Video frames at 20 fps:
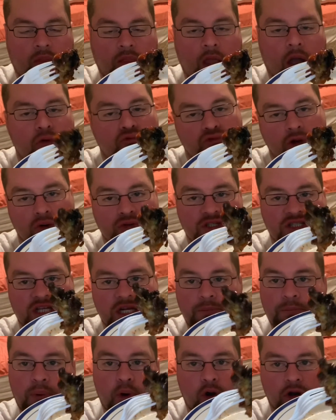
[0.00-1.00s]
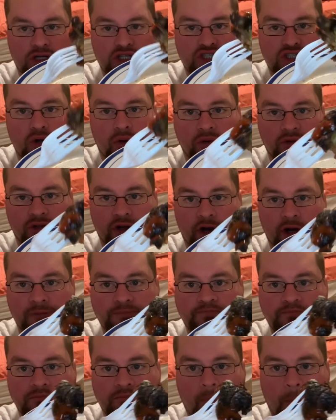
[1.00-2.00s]
roasted pork shoulder,
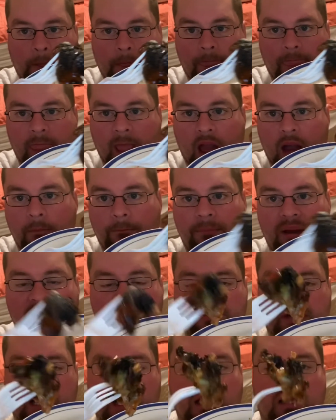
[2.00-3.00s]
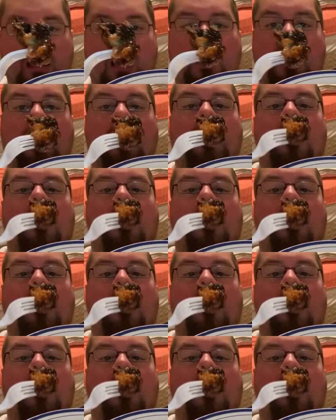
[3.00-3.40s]
Pernil. ugh.